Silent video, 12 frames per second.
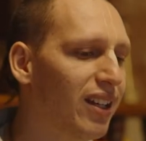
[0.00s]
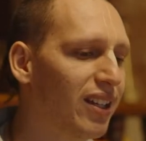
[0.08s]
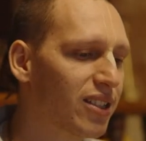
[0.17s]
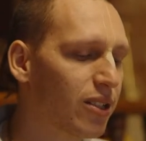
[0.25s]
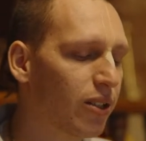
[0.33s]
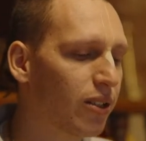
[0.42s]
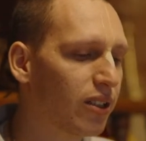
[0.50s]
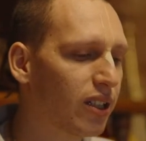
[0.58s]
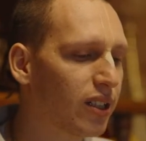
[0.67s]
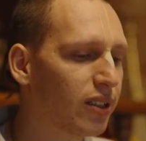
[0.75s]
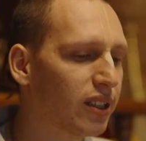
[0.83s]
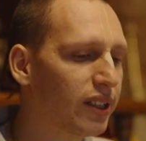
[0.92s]
So
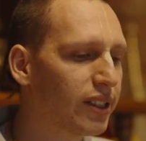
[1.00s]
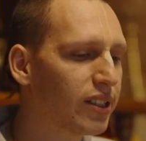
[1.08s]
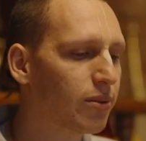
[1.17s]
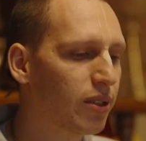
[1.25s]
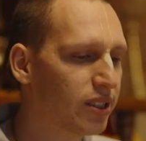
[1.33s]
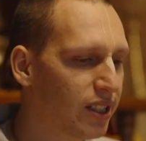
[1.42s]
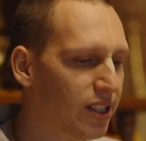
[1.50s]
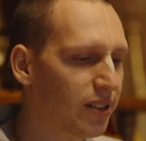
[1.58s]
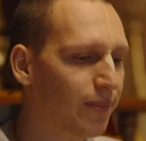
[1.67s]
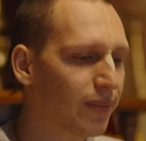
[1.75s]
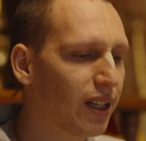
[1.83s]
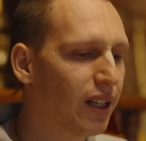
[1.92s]
he had this realization.
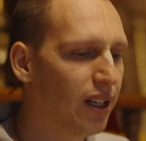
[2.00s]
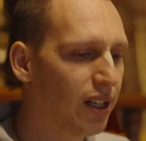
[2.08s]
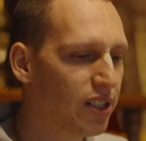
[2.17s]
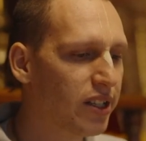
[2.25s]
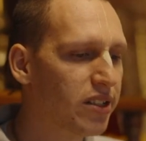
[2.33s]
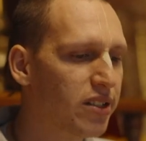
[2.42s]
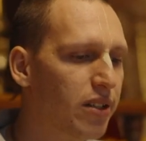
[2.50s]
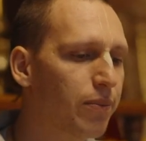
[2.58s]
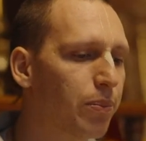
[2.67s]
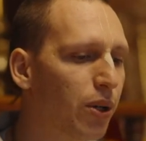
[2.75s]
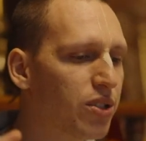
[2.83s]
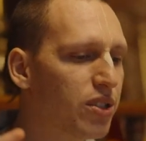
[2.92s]
Just as a
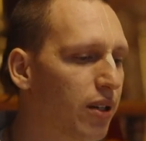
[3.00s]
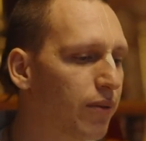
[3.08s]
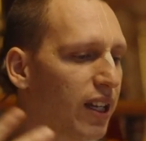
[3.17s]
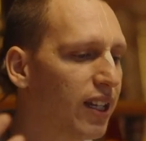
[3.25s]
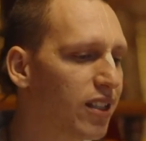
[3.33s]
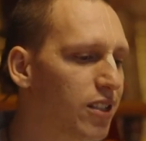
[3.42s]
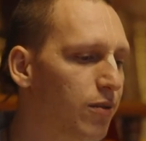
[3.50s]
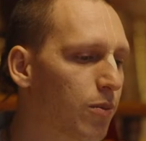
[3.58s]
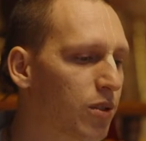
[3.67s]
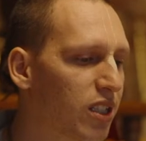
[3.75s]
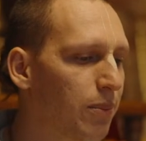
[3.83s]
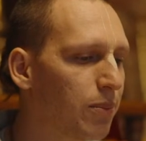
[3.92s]
person awakens from
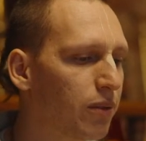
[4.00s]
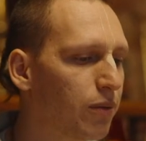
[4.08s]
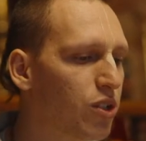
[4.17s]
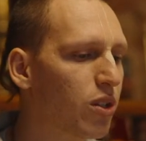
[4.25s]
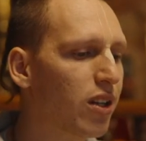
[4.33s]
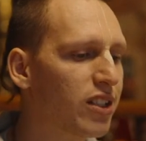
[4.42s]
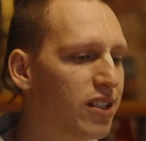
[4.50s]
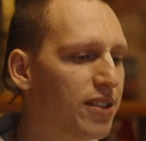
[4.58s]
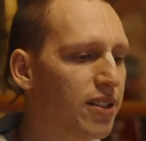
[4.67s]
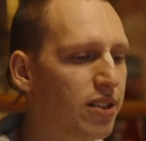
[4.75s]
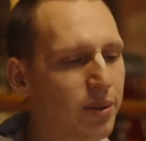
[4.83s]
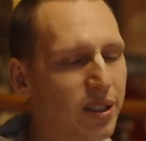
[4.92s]
sleep and visualizes
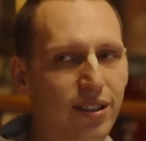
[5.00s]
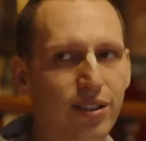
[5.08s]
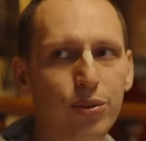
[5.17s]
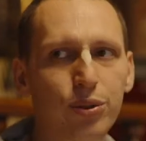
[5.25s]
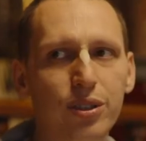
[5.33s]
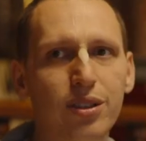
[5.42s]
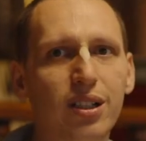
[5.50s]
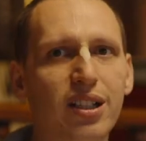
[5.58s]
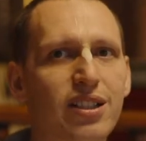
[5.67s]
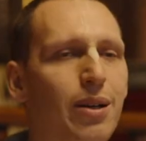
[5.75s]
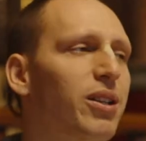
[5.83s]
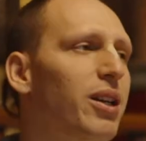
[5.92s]
his immediate duties. Like
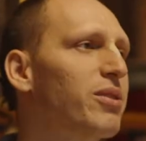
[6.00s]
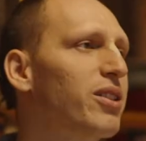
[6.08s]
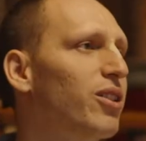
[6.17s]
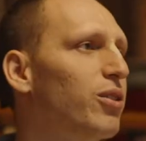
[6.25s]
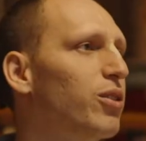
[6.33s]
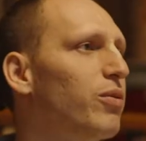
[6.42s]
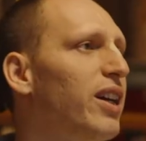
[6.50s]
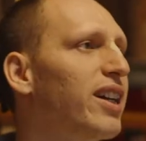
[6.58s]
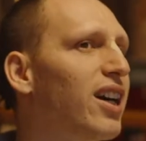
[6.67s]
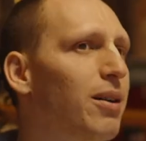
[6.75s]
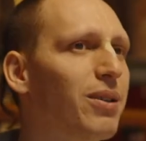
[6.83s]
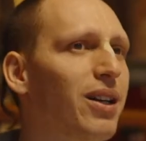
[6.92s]
sometimes, you know, you wake
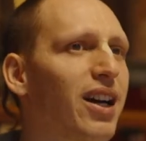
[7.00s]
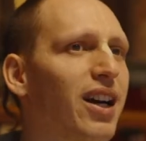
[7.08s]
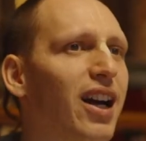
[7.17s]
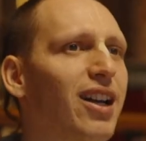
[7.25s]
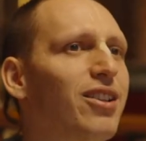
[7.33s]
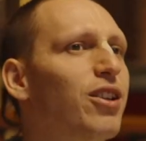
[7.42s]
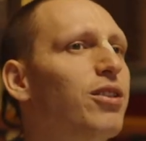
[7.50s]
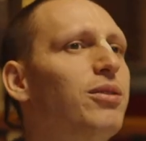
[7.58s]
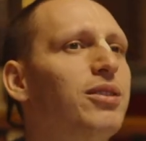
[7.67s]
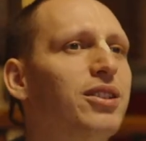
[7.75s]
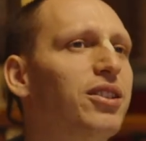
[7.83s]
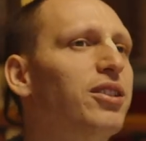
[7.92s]
up and you
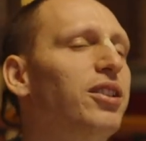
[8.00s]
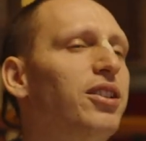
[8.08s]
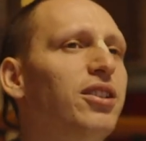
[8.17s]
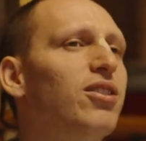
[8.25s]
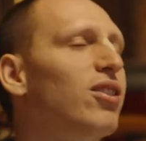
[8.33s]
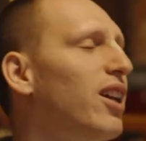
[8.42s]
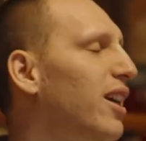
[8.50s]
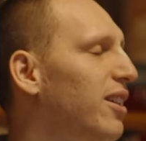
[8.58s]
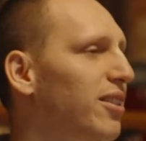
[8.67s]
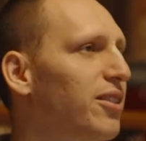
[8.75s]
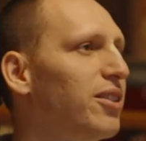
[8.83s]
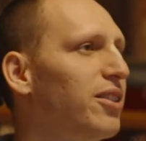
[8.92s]
know,
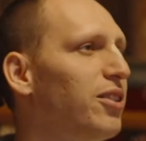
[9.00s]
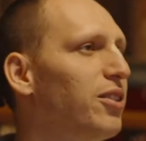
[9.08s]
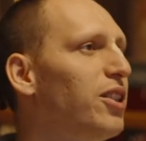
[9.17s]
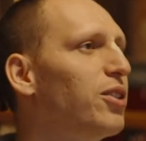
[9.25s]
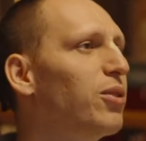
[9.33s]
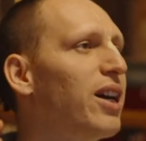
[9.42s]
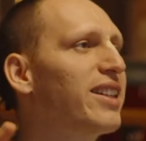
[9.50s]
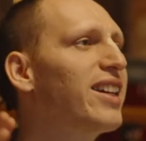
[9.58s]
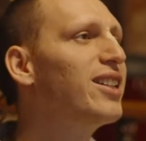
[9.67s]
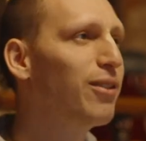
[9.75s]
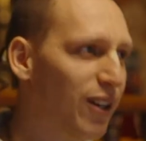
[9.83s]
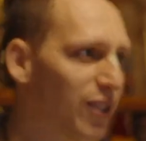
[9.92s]
you need to
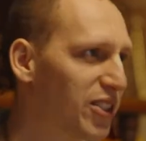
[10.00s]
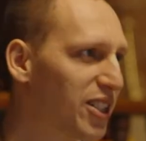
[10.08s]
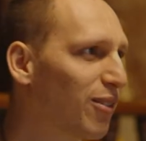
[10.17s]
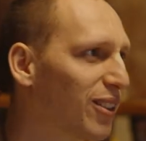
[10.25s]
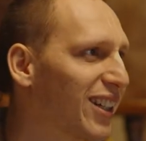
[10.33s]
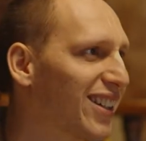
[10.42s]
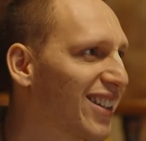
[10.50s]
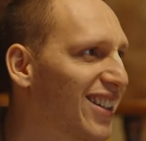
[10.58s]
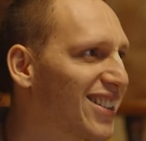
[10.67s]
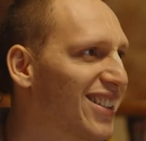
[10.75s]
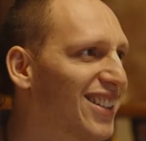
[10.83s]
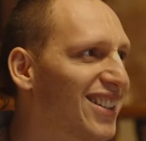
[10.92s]
identify yourself again,
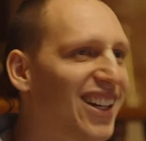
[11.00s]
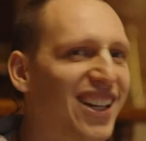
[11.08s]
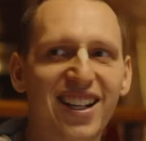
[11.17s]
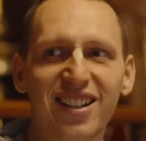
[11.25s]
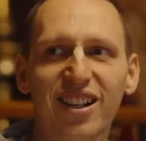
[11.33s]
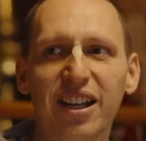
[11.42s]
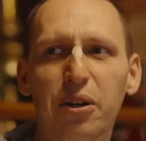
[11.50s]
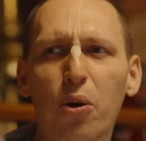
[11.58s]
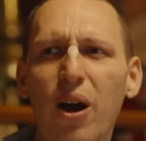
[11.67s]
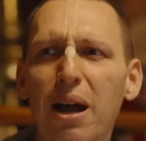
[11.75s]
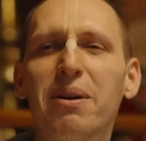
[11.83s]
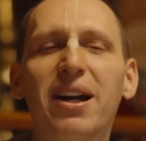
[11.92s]
isn't it? You're like, who
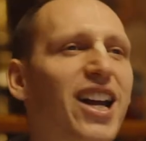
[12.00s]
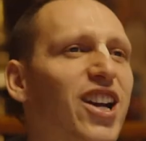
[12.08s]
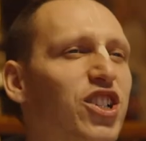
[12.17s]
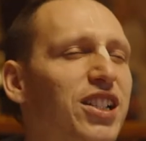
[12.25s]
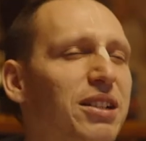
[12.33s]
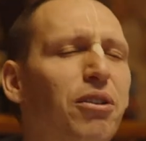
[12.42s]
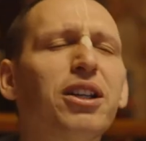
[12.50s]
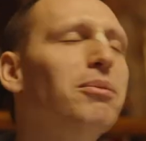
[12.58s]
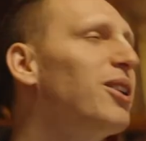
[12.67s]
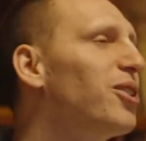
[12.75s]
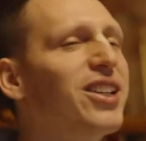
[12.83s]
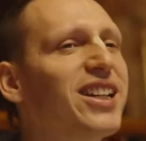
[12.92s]
am I actually? What am
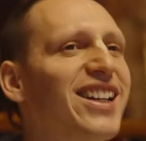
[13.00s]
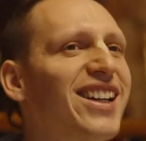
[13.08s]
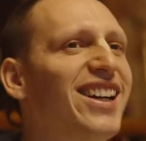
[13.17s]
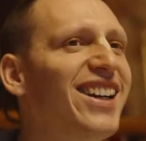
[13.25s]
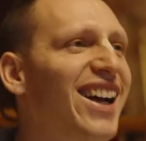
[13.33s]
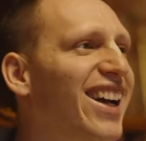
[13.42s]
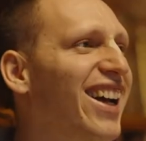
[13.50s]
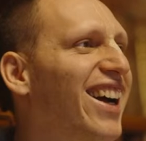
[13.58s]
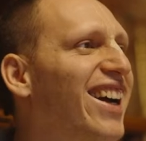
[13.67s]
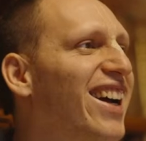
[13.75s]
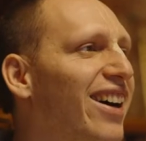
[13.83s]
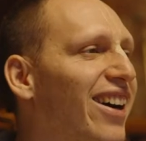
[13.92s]
I doing here?
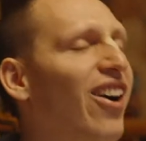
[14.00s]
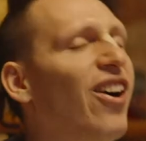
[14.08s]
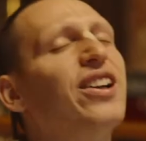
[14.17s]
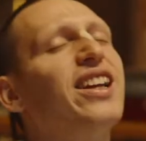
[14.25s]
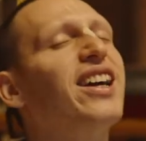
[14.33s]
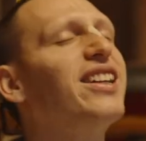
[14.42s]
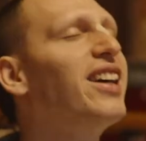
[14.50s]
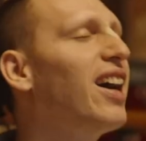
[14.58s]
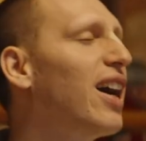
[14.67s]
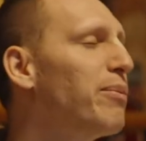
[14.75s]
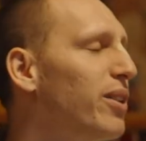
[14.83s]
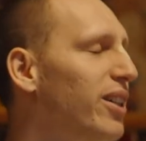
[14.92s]
Oh,
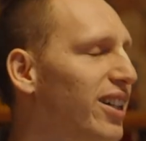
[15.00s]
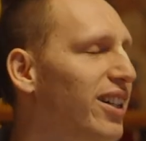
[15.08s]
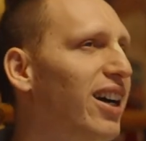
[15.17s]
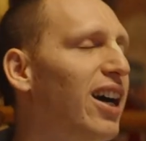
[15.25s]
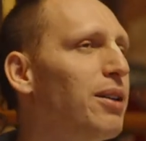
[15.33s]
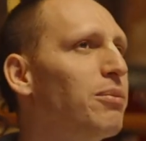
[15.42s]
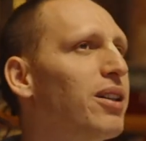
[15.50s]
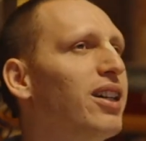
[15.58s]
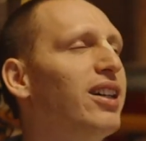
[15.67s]
yeah, I'm